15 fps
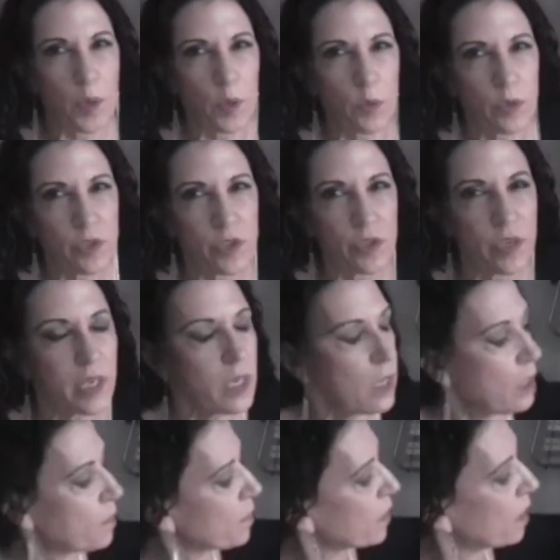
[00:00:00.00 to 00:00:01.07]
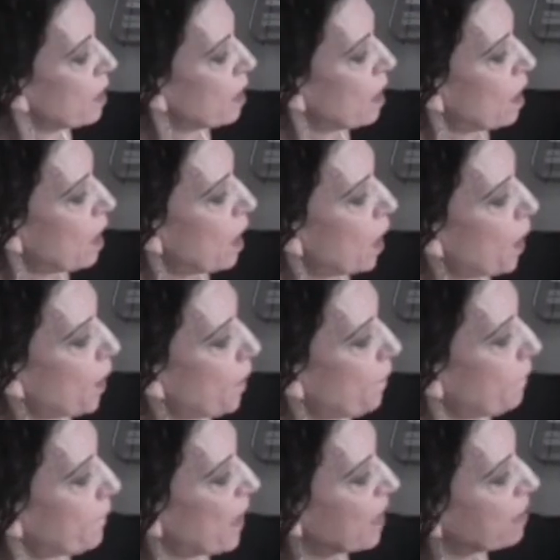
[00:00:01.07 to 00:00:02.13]
Poetry.
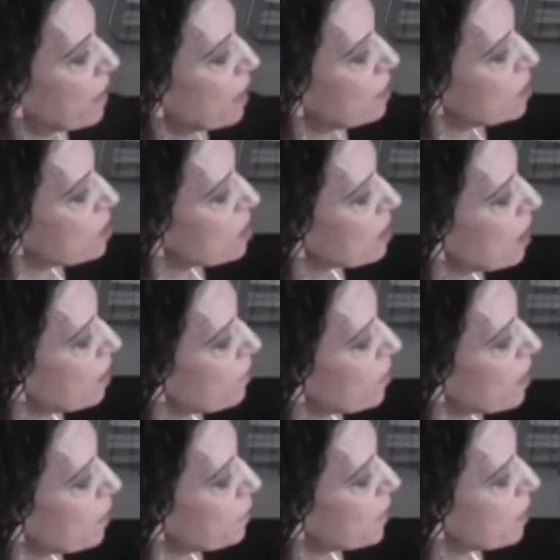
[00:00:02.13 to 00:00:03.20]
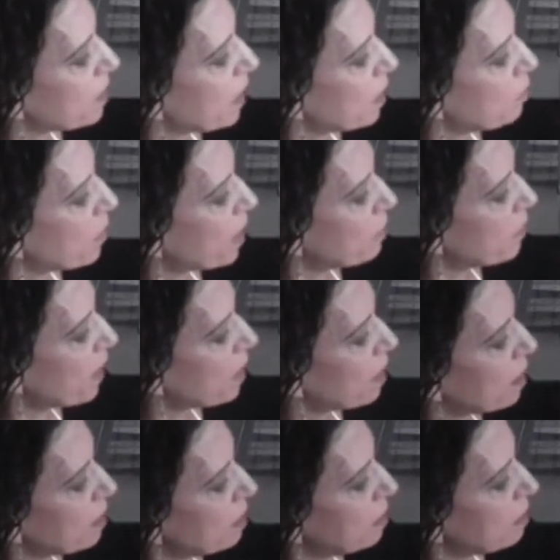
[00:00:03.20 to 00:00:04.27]
And then I just covered up the name by
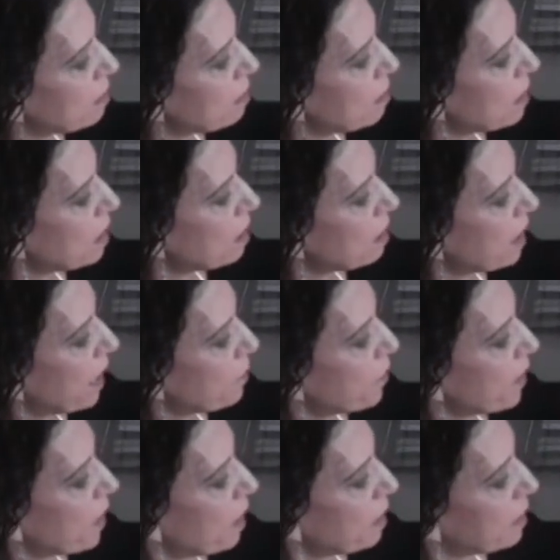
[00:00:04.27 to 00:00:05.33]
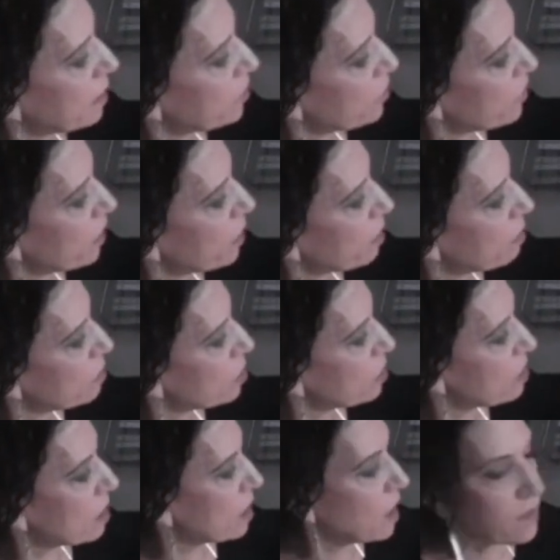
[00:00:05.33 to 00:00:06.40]
making a little Happy Hanukkah sticker
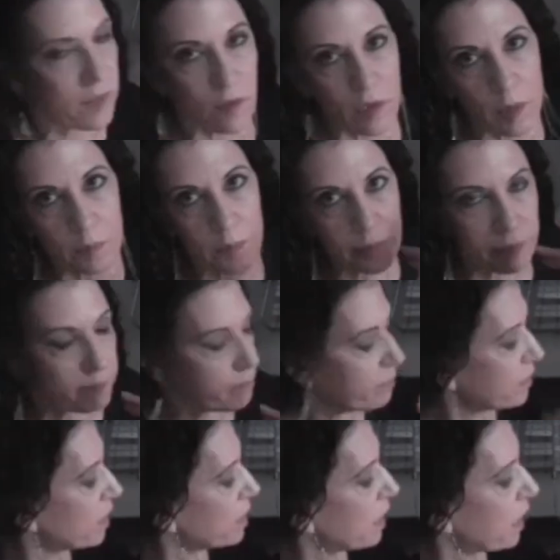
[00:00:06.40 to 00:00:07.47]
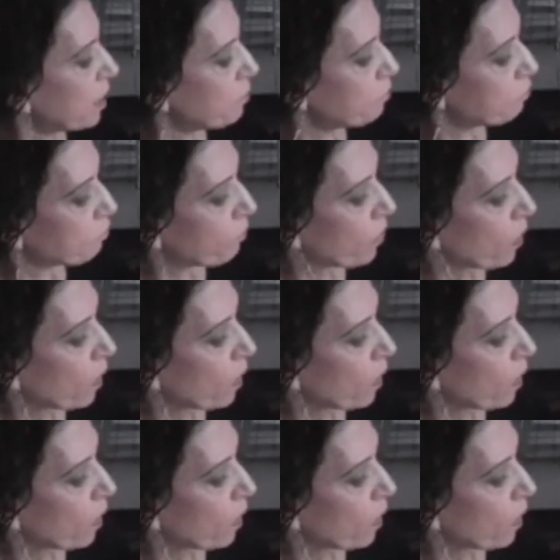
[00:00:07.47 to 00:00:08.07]
just to cover up the name.